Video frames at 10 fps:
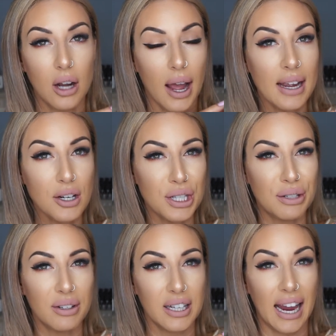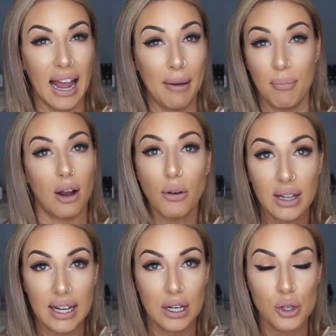I actually really am
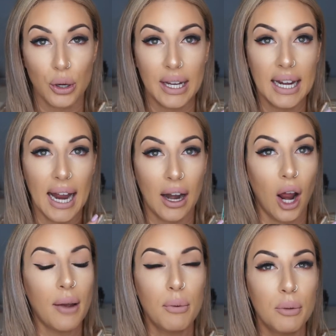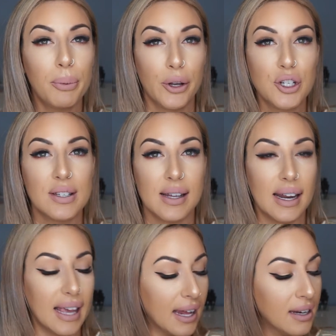thoroughly enjoying it, and I will purchase it
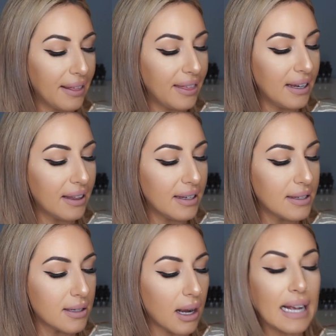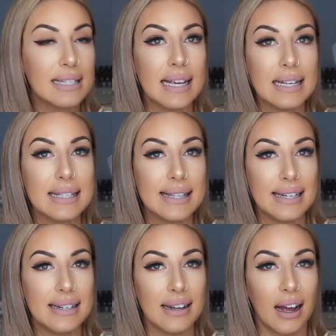again. I think this size is
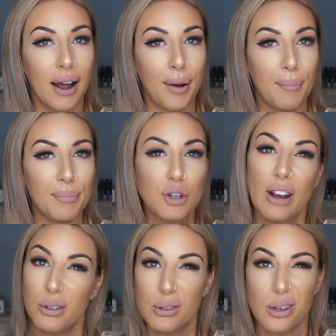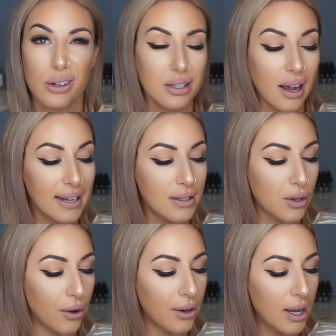the travel sort of size,
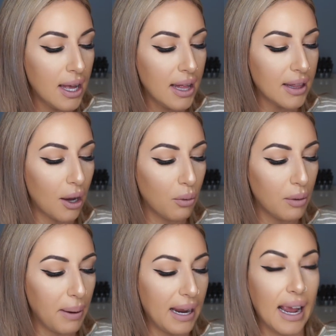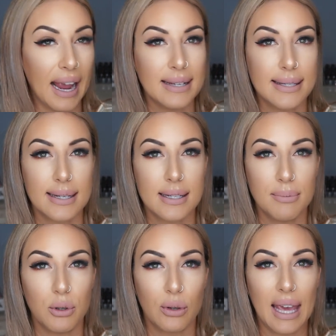so that would be a 60
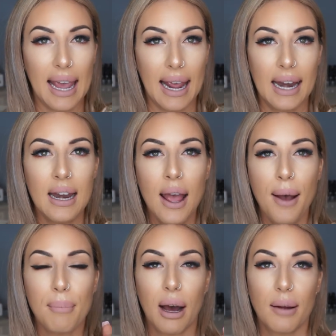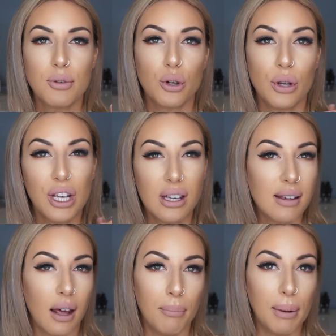ml can, but I'm sure you can
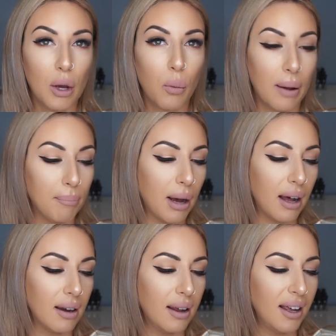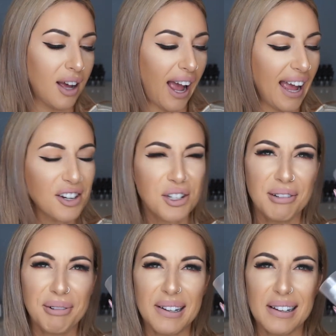get a bigger one. But I
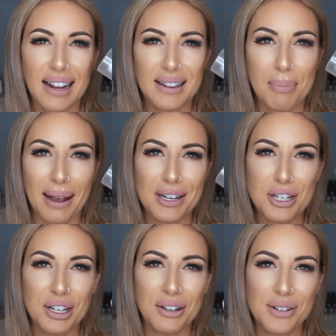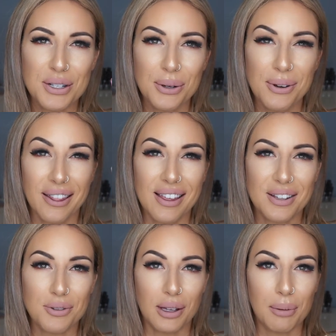actually really like the packaging of it too. I think
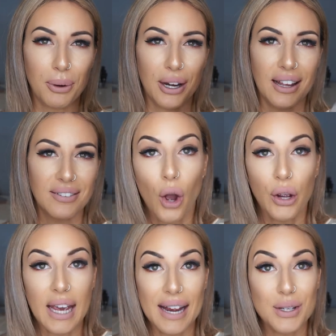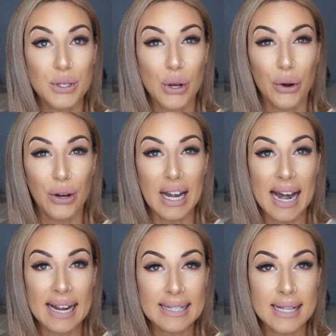it's really pretty. Okay, so
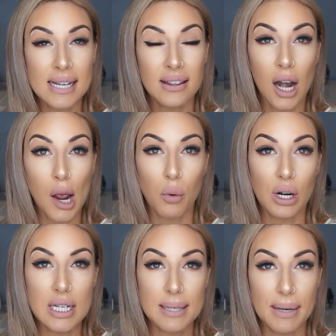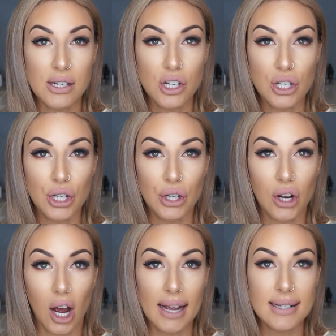next thing that I wanted to mention to you
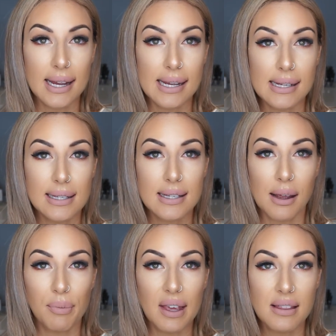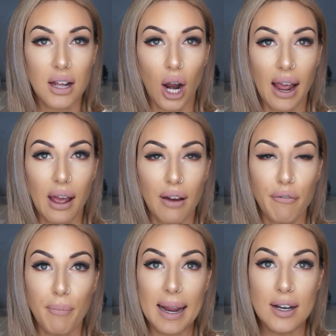guys is something that I
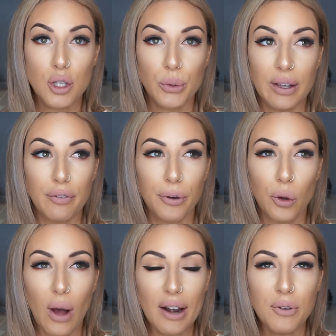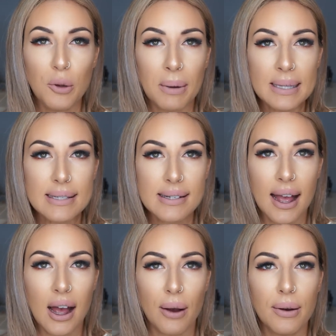have been doing for quite a few months
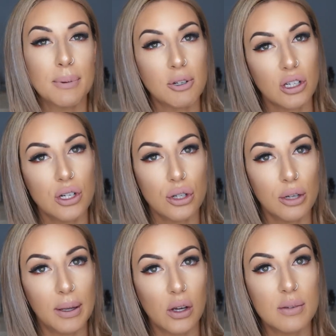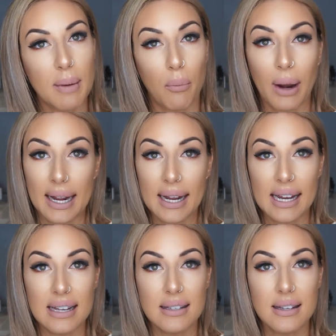now, especially too because my wedding
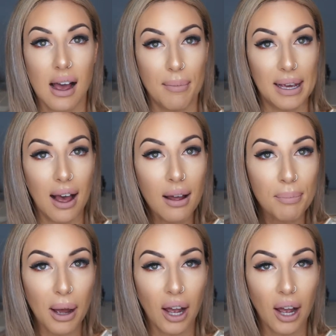is coming up.